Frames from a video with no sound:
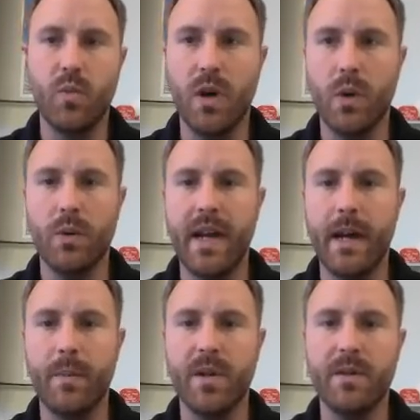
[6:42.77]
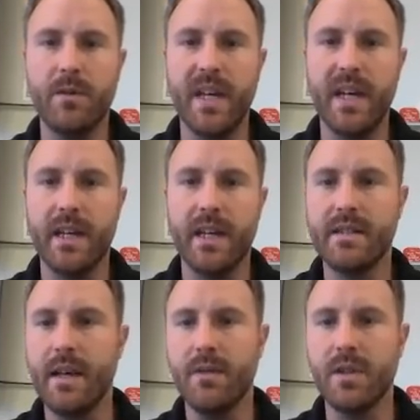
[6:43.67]
Well, what would happen if we had
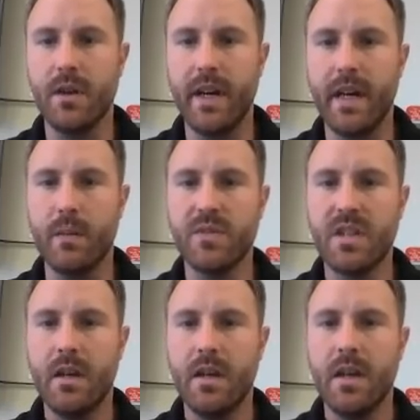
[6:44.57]
7 grams?